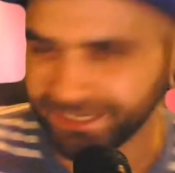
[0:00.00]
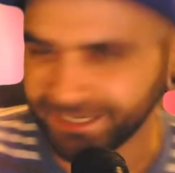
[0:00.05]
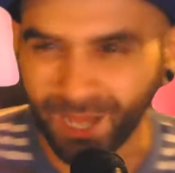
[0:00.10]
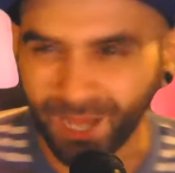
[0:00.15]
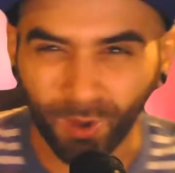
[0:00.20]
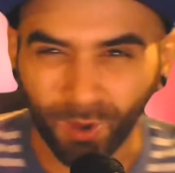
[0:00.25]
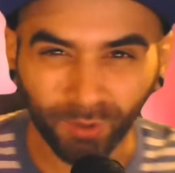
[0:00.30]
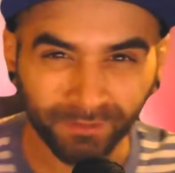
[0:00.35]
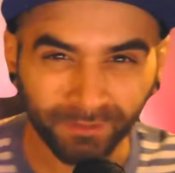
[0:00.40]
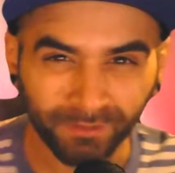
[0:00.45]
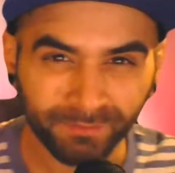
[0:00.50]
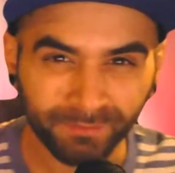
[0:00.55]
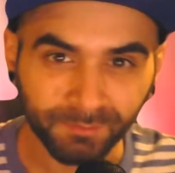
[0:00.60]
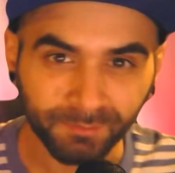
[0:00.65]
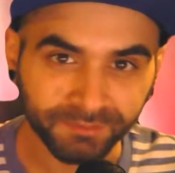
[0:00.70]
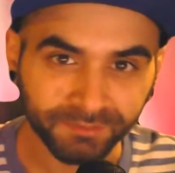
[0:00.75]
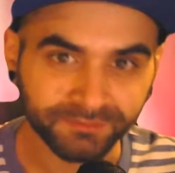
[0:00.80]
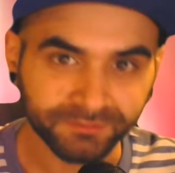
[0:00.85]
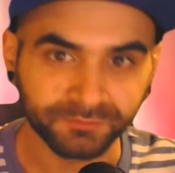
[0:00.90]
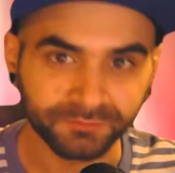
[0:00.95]
all of them
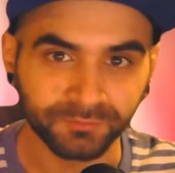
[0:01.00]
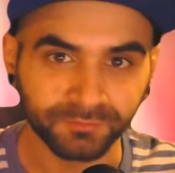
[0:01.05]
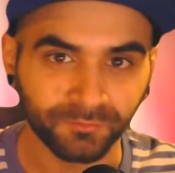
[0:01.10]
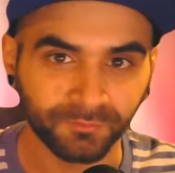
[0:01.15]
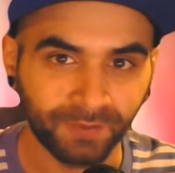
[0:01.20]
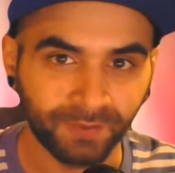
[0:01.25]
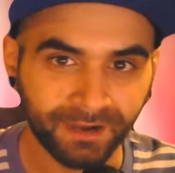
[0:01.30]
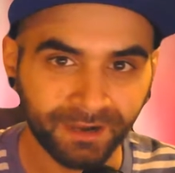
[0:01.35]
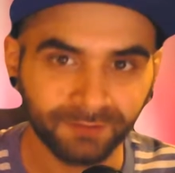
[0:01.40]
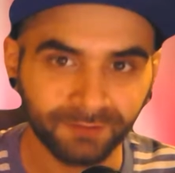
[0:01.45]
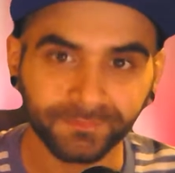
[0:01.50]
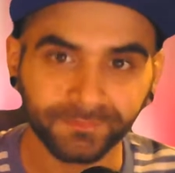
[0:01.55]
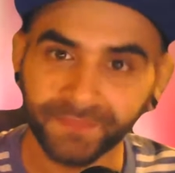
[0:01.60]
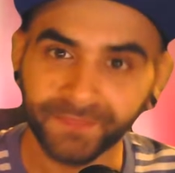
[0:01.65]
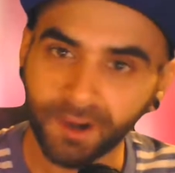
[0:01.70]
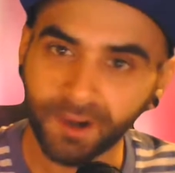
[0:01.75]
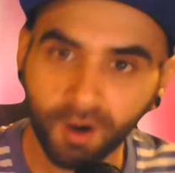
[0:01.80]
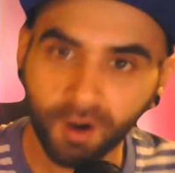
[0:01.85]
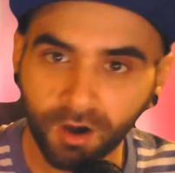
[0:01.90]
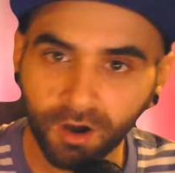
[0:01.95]
are super rare, but
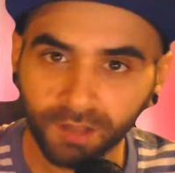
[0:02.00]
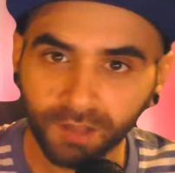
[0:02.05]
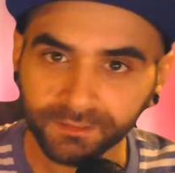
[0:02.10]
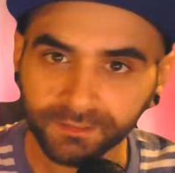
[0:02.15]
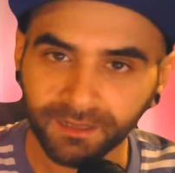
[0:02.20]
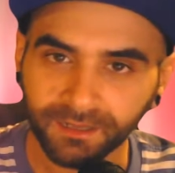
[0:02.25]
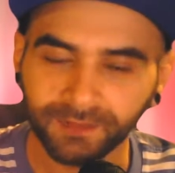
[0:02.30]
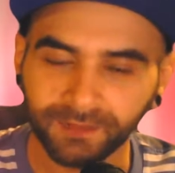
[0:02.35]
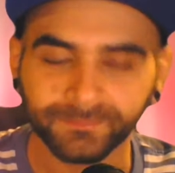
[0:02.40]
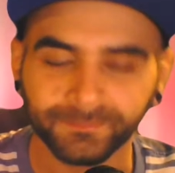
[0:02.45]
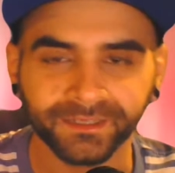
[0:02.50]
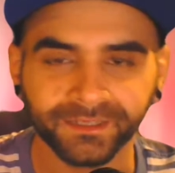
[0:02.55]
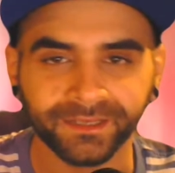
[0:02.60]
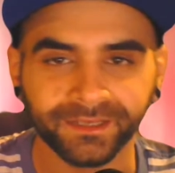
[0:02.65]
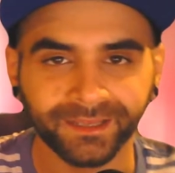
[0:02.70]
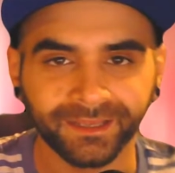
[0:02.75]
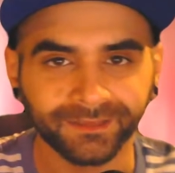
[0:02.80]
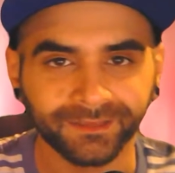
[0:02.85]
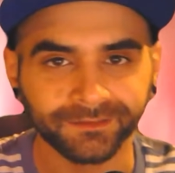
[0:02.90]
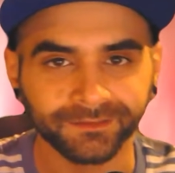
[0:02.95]
they are uncommon,
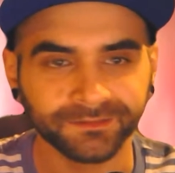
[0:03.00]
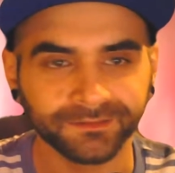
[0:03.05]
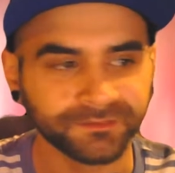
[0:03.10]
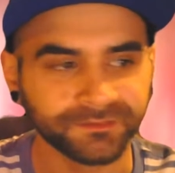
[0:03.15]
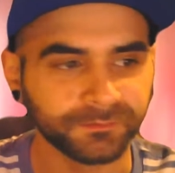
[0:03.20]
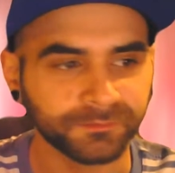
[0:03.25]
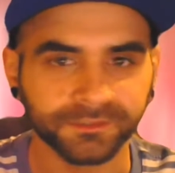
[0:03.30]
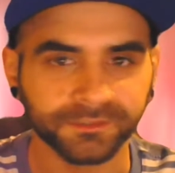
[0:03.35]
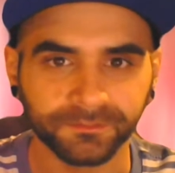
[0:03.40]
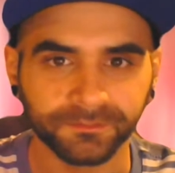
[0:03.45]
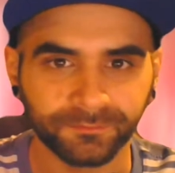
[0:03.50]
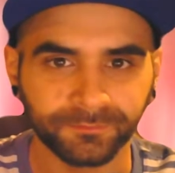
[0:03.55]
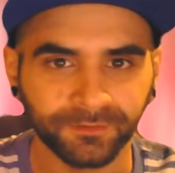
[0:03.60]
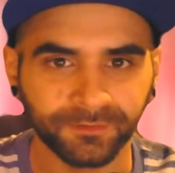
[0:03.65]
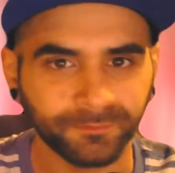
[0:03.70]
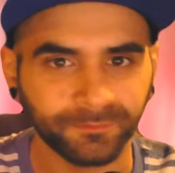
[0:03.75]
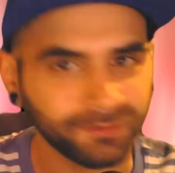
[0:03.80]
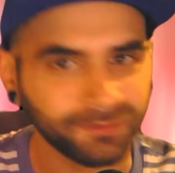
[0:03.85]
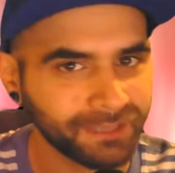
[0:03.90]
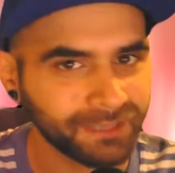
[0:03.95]
and so much to the
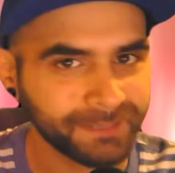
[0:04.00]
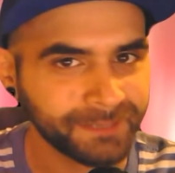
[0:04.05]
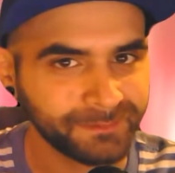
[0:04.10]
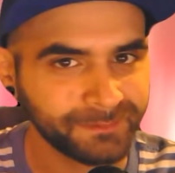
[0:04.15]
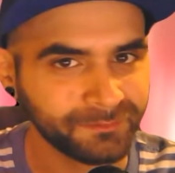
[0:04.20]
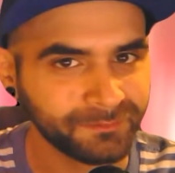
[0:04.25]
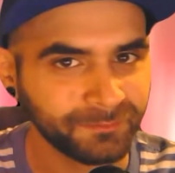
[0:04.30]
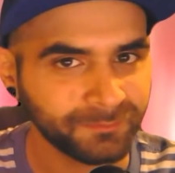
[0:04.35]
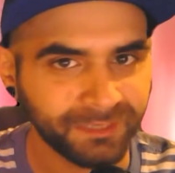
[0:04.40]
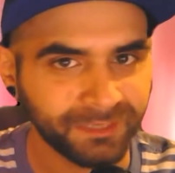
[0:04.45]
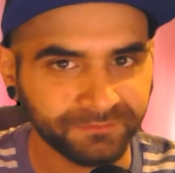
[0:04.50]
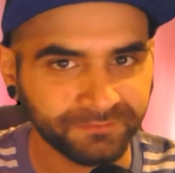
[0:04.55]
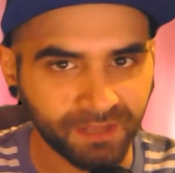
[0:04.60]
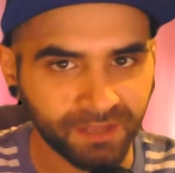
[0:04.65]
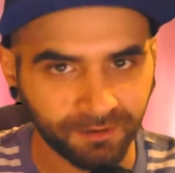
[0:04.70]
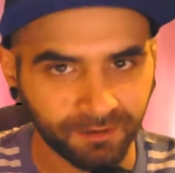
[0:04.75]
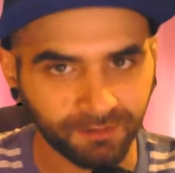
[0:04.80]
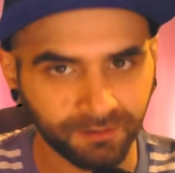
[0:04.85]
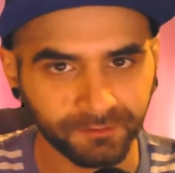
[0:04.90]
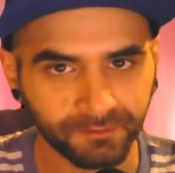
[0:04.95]
point where a lot of people may have
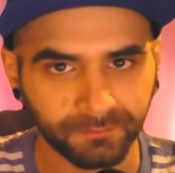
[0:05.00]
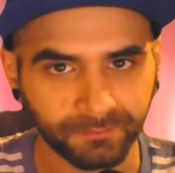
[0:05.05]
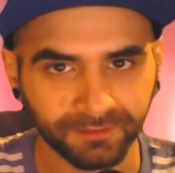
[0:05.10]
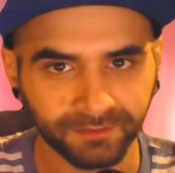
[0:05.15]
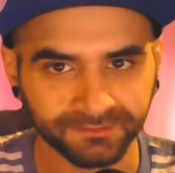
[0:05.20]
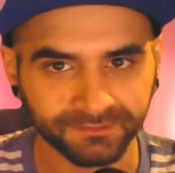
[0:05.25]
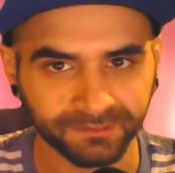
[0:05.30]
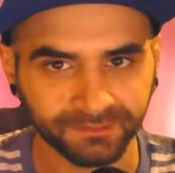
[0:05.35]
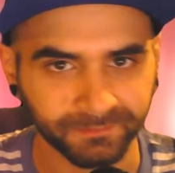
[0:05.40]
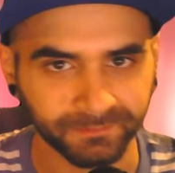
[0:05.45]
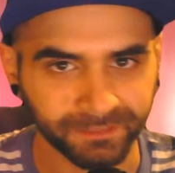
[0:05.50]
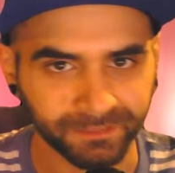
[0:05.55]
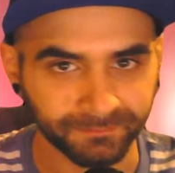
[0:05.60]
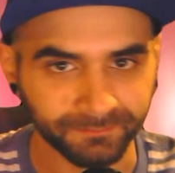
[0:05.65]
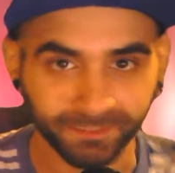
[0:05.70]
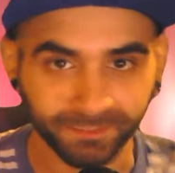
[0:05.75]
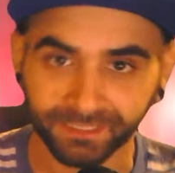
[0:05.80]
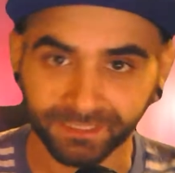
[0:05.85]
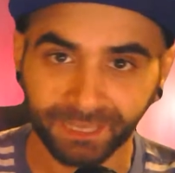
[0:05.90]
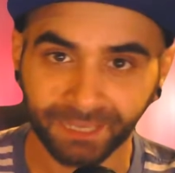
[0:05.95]
not heard about some of them,
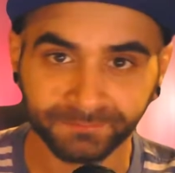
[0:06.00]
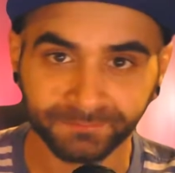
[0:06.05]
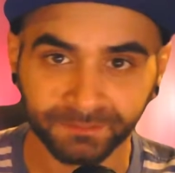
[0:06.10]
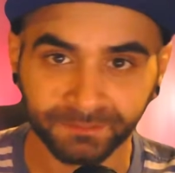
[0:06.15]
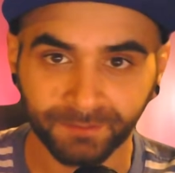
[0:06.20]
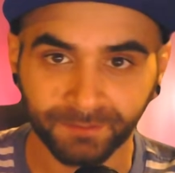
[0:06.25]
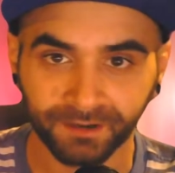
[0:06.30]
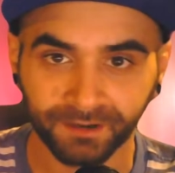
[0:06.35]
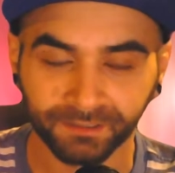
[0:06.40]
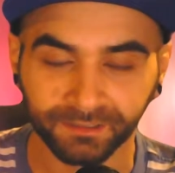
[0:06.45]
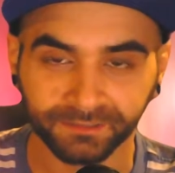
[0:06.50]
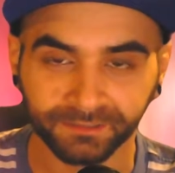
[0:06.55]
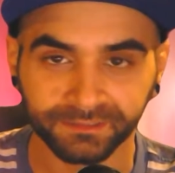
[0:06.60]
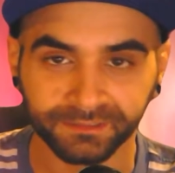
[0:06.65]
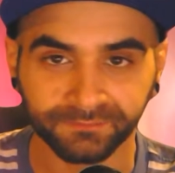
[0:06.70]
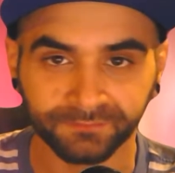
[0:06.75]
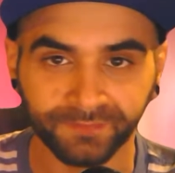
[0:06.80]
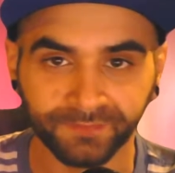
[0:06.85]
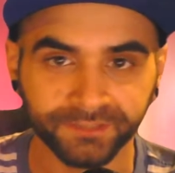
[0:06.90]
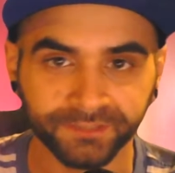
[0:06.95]
like Captain America and
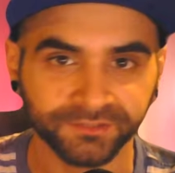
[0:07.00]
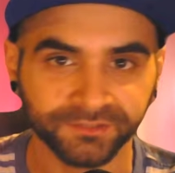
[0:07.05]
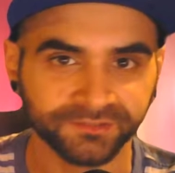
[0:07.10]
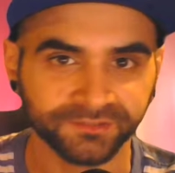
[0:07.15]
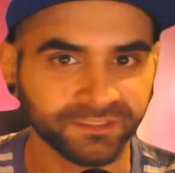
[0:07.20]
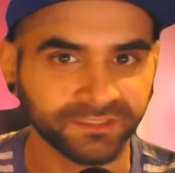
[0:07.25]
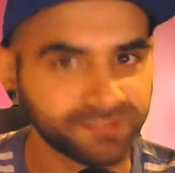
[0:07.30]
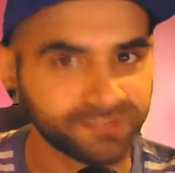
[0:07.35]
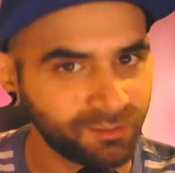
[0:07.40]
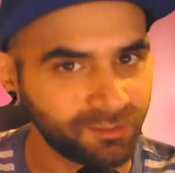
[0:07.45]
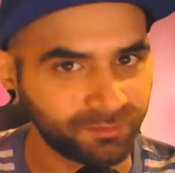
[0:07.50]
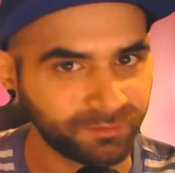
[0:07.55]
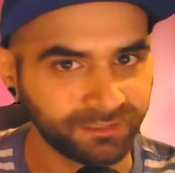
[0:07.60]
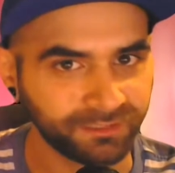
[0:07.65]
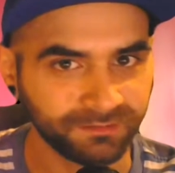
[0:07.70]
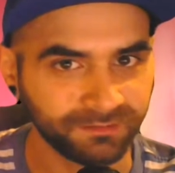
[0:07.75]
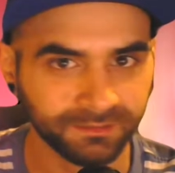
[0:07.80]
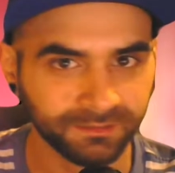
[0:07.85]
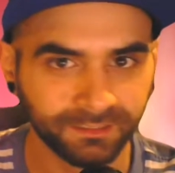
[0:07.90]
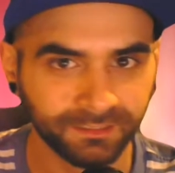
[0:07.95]
the Avengers and
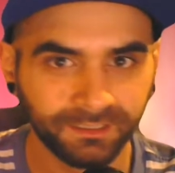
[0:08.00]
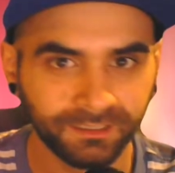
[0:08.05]
Toki.